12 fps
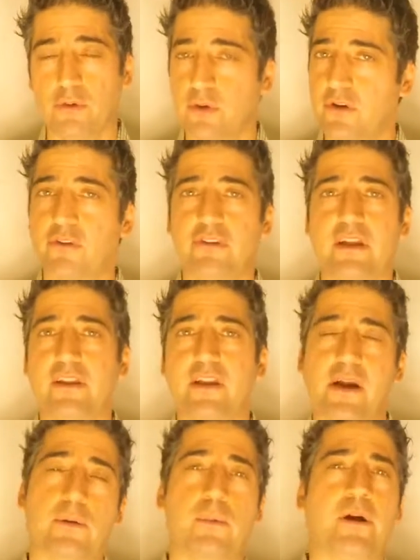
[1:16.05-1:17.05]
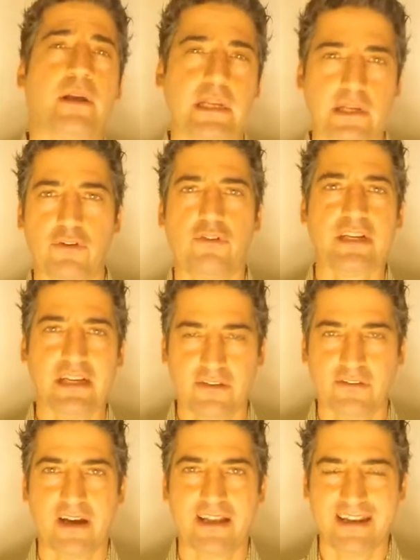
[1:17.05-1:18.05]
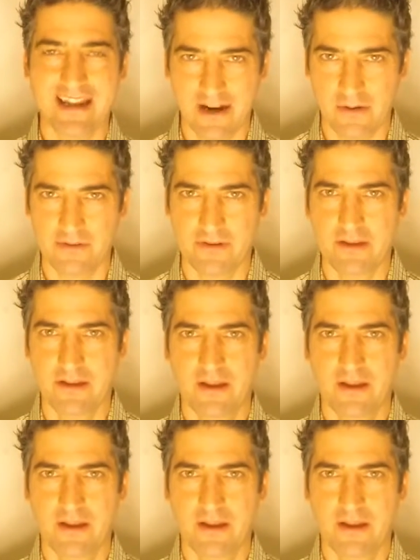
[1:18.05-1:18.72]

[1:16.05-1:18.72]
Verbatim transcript: who understand the network marketing industry inside and out.